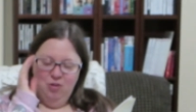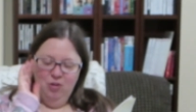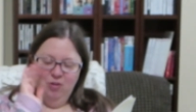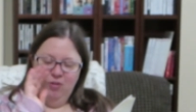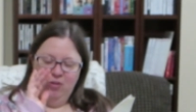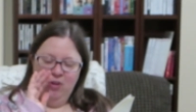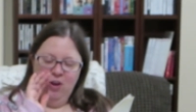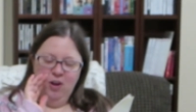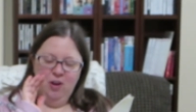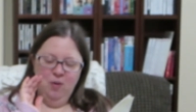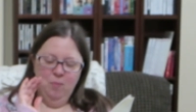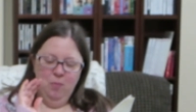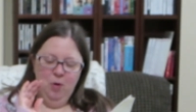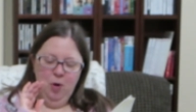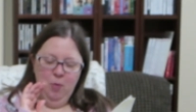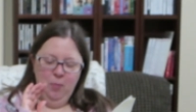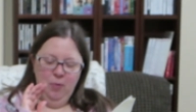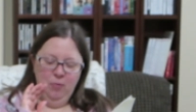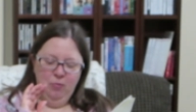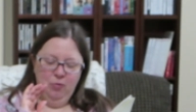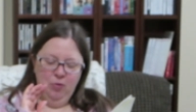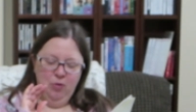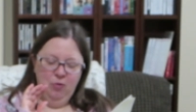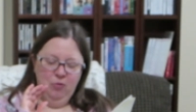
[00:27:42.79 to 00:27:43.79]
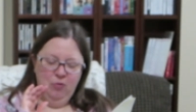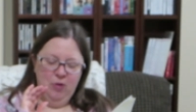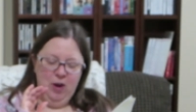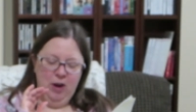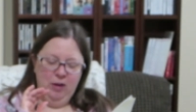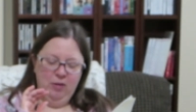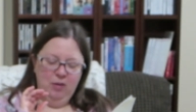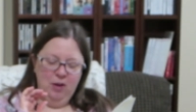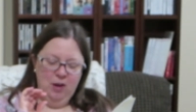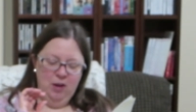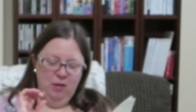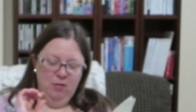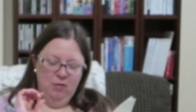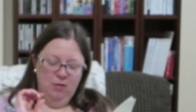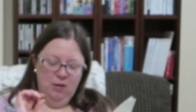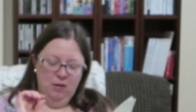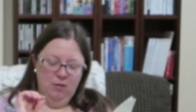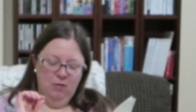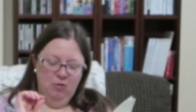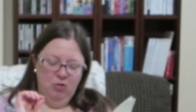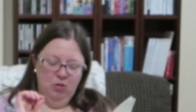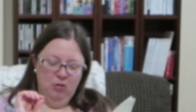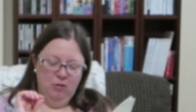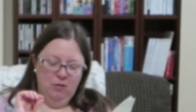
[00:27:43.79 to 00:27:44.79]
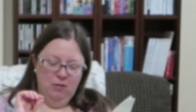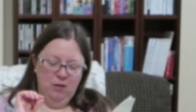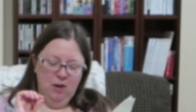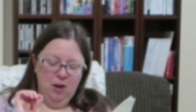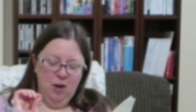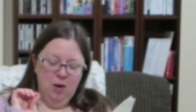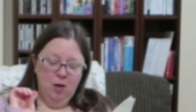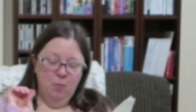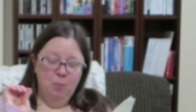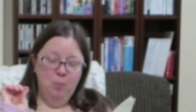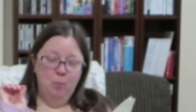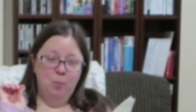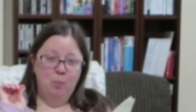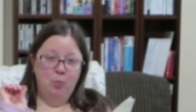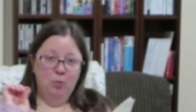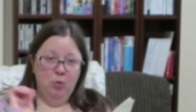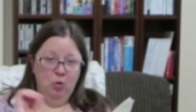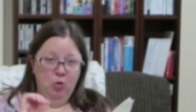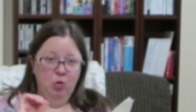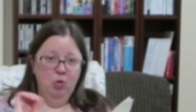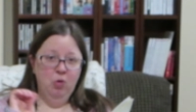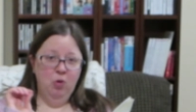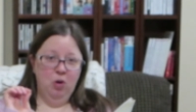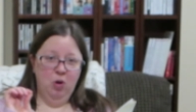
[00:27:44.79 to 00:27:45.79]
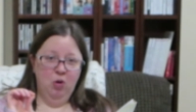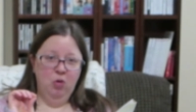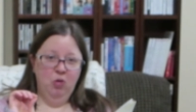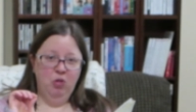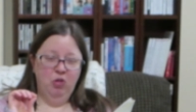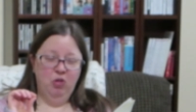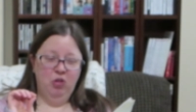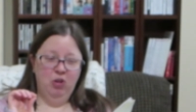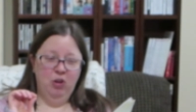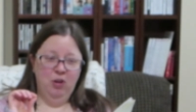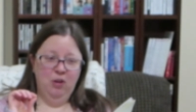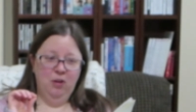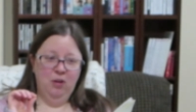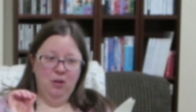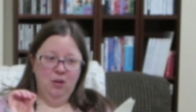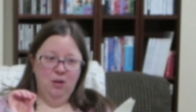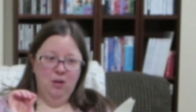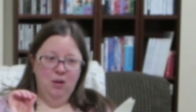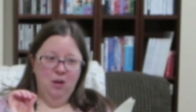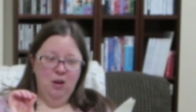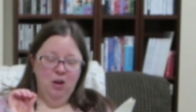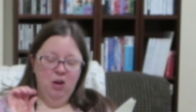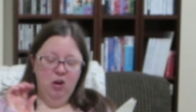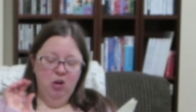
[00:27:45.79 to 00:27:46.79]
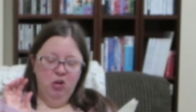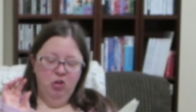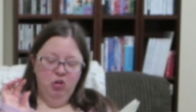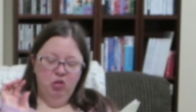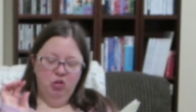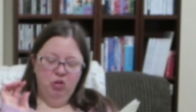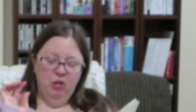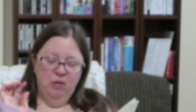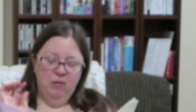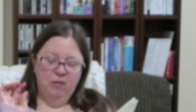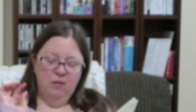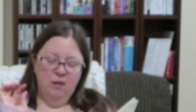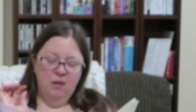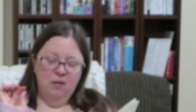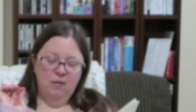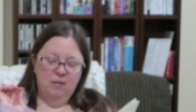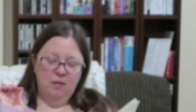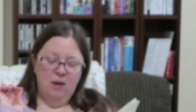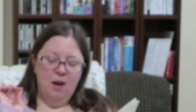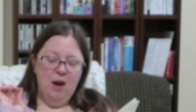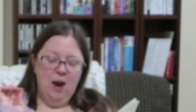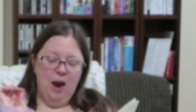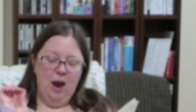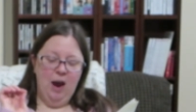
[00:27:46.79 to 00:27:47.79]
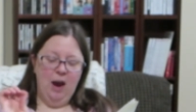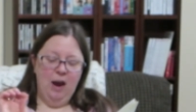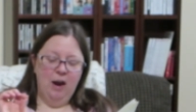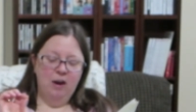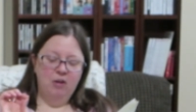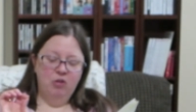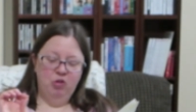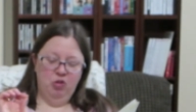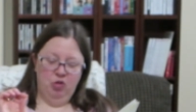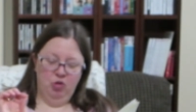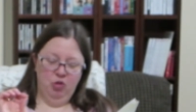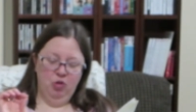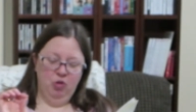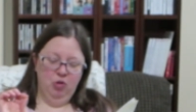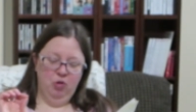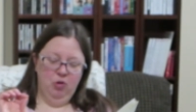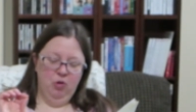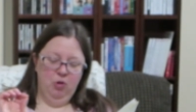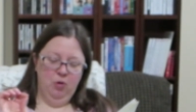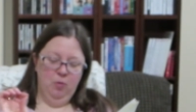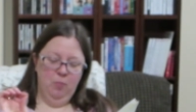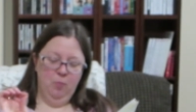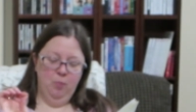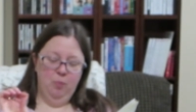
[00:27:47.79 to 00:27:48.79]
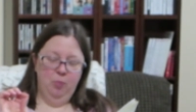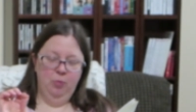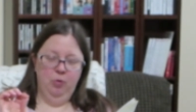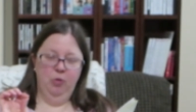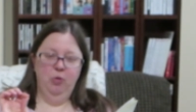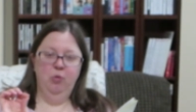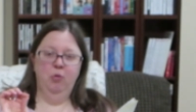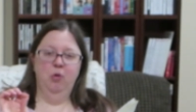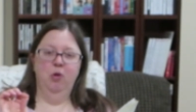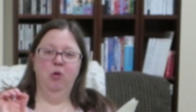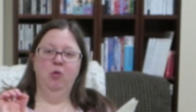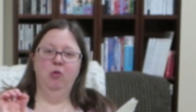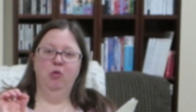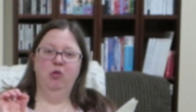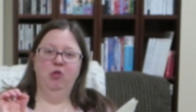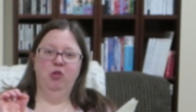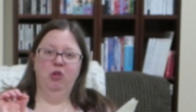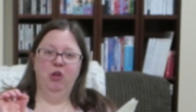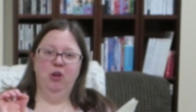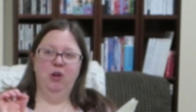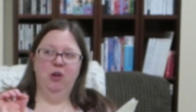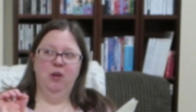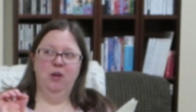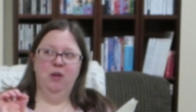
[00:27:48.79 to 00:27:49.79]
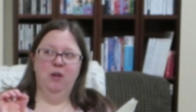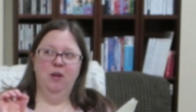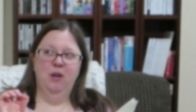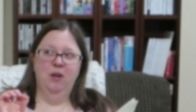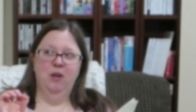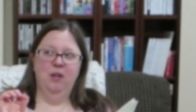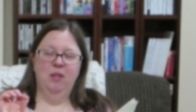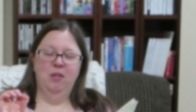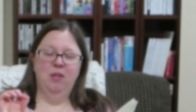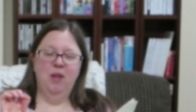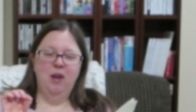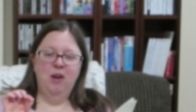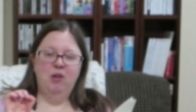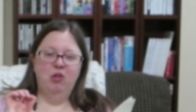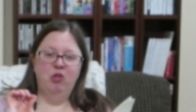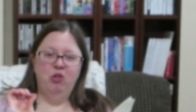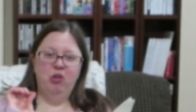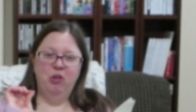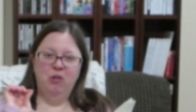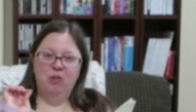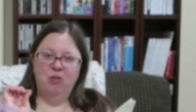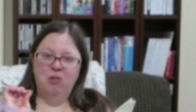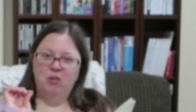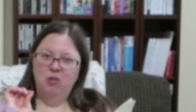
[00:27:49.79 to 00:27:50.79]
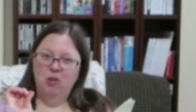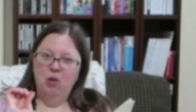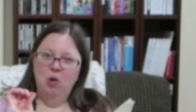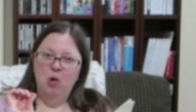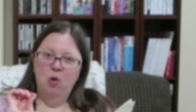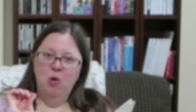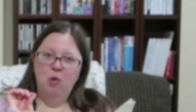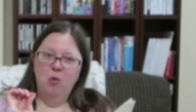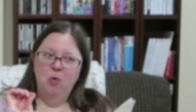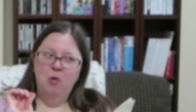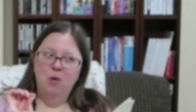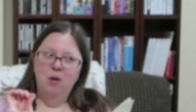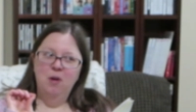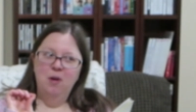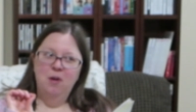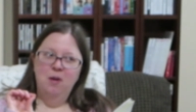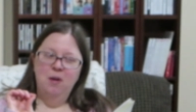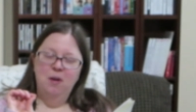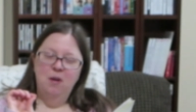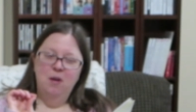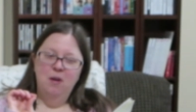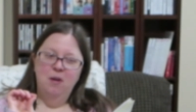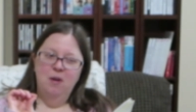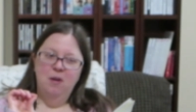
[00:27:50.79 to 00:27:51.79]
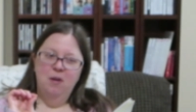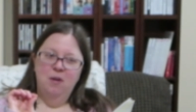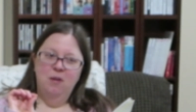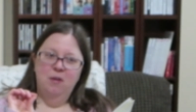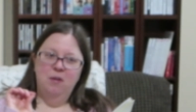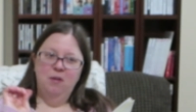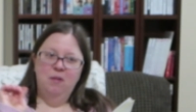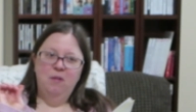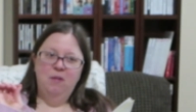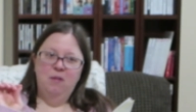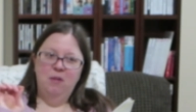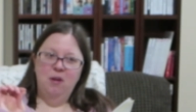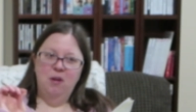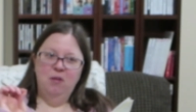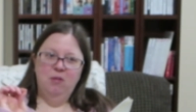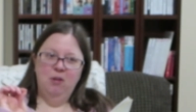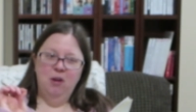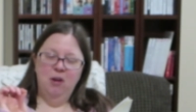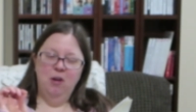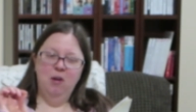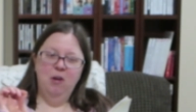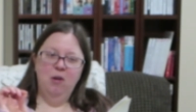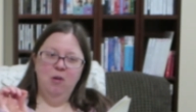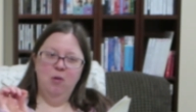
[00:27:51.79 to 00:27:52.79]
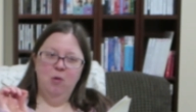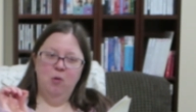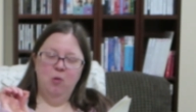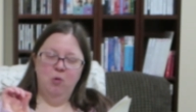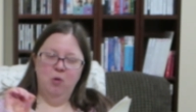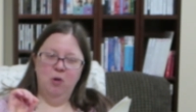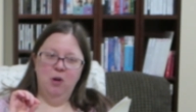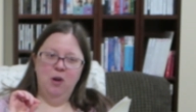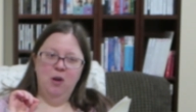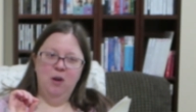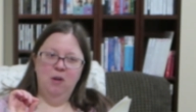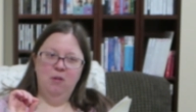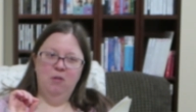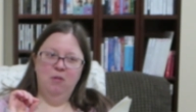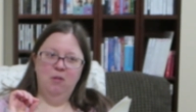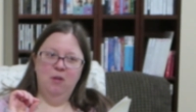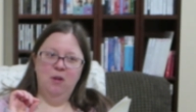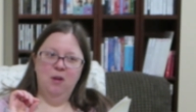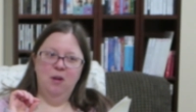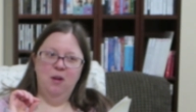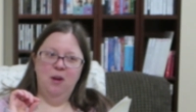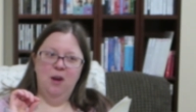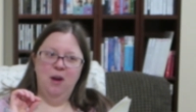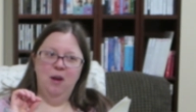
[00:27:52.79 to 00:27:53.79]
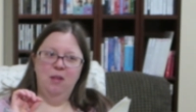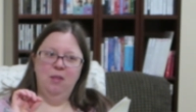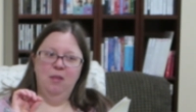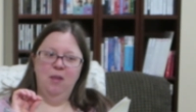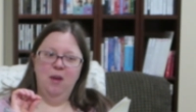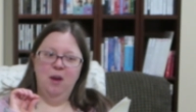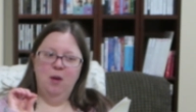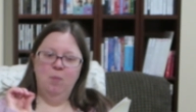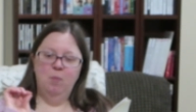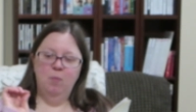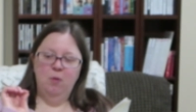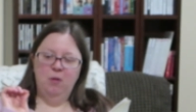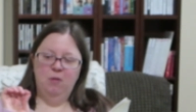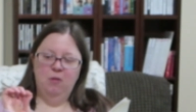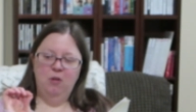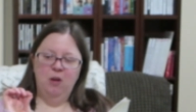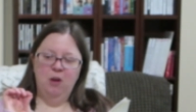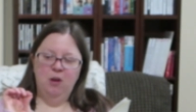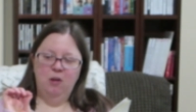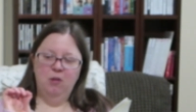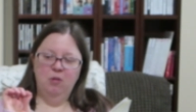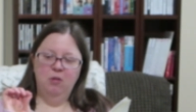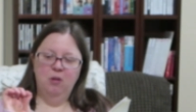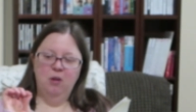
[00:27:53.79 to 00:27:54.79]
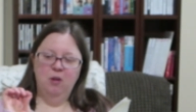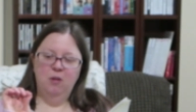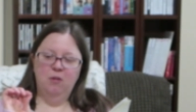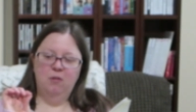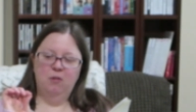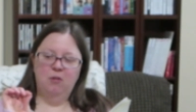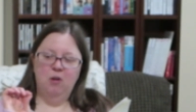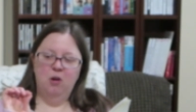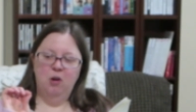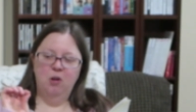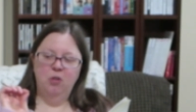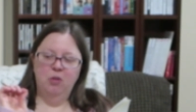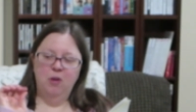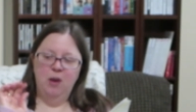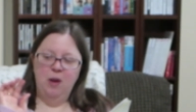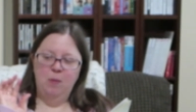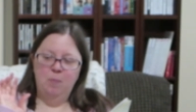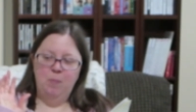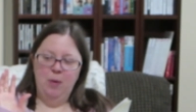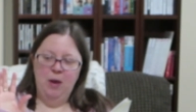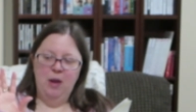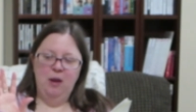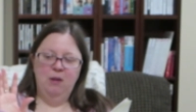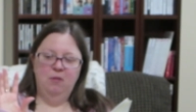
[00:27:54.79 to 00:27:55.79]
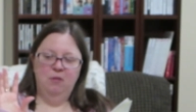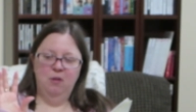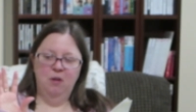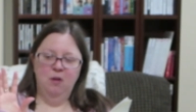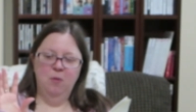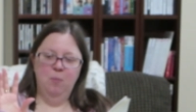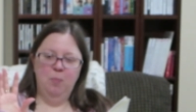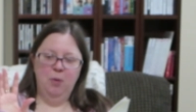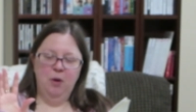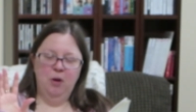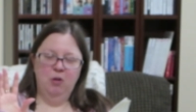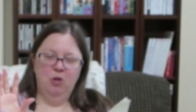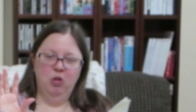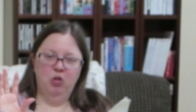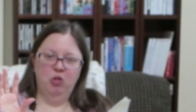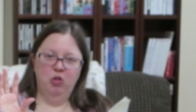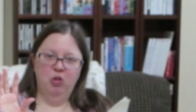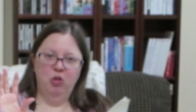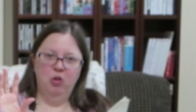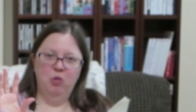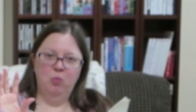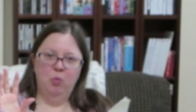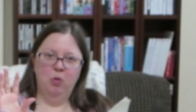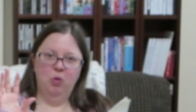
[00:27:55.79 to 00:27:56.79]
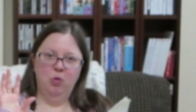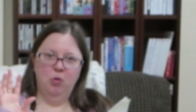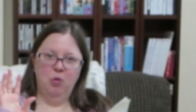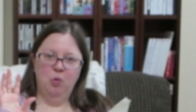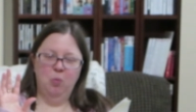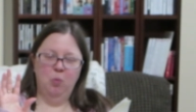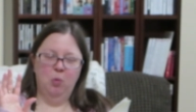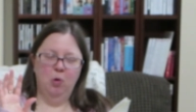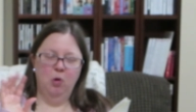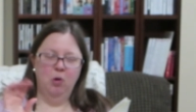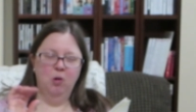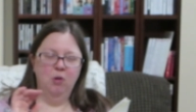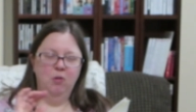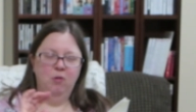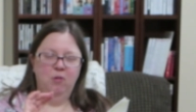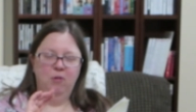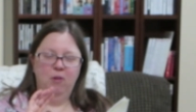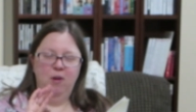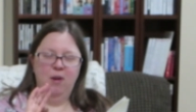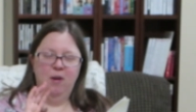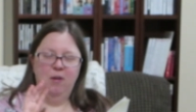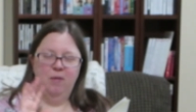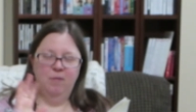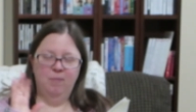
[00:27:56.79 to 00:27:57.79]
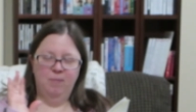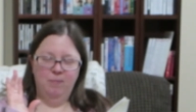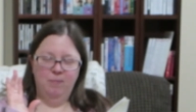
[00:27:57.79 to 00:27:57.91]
just take a moment for the fact that instead of just saying blue ocean, she says azure blue ocean. Like she's so detail oriented and like meticulous on like painting a picture with her words like